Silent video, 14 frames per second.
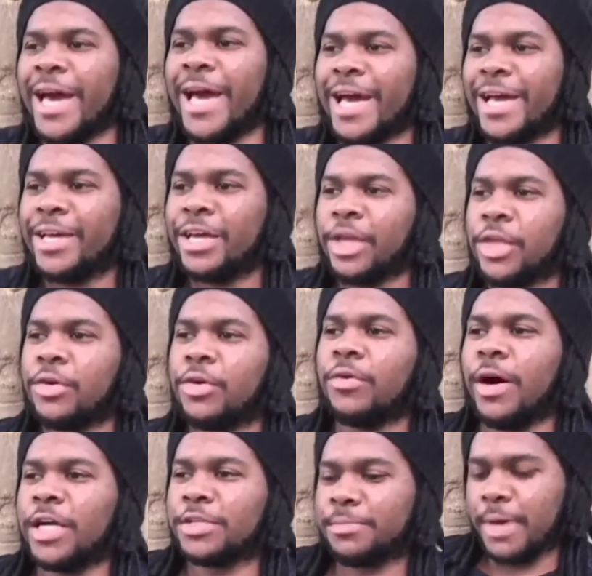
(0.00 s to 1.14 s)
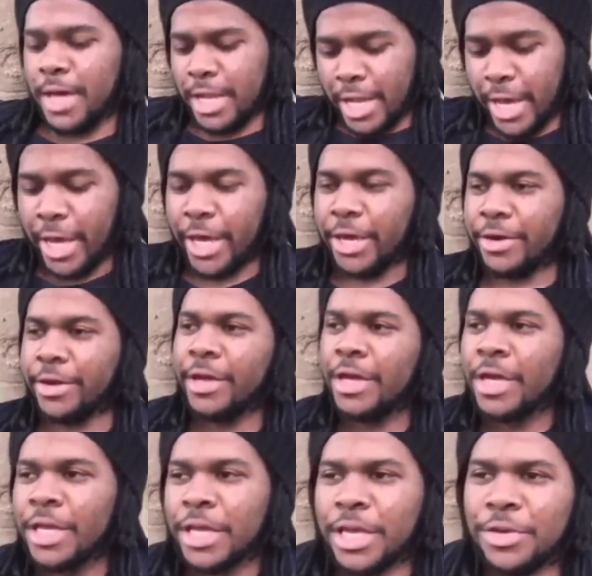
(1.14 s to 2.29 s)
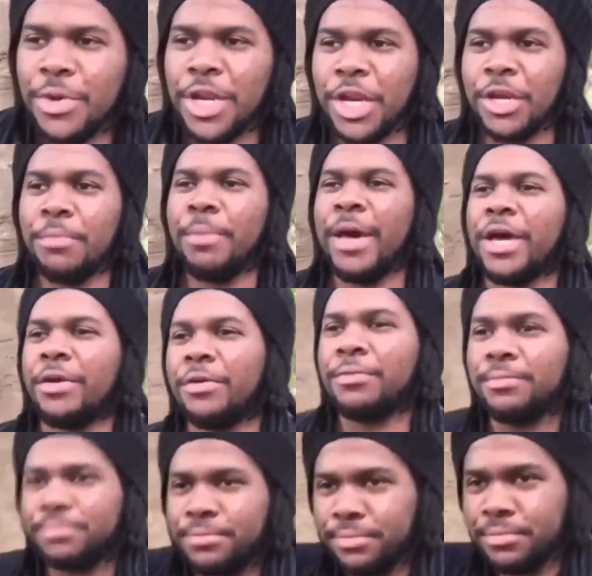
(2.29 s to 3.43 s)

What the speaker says: Ha! You crossed my line. Get ready to battle.